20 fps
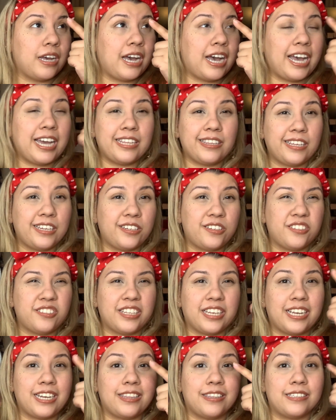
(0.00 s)
eyeliner
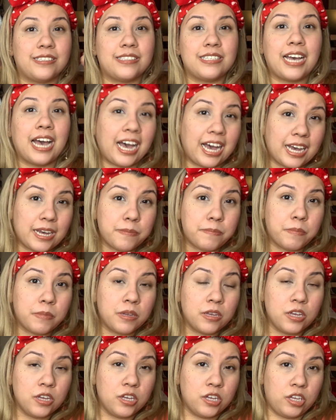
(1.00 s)
like on the top.
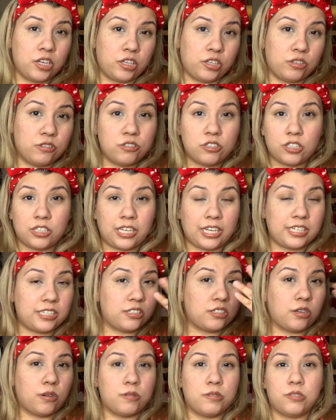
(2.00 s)
Usually I
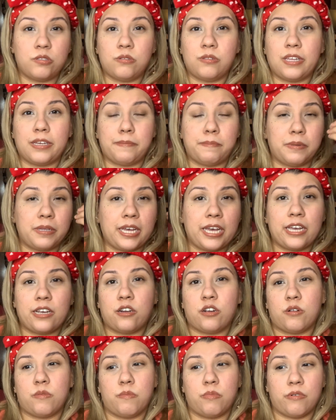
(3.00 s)
just always do like black
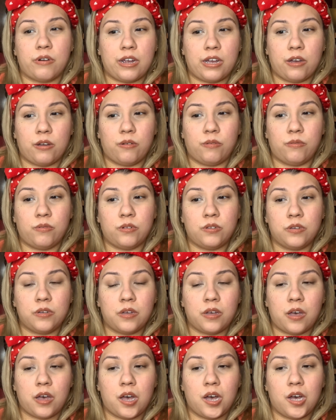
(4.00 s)
or brown,
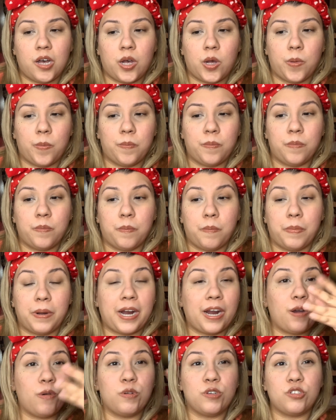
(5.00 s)
but
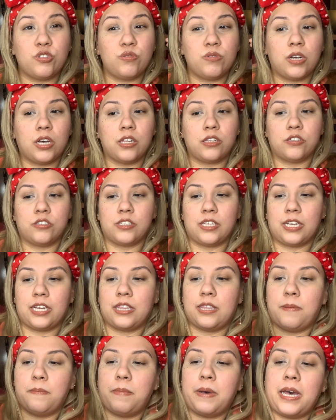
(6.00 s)
I always do colors like on
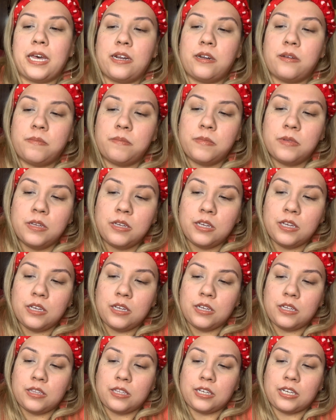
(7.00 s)
the bottom.
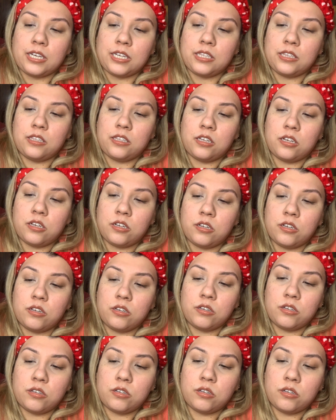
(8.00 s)
Like I
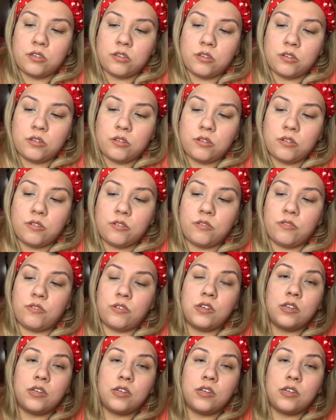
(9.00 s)
love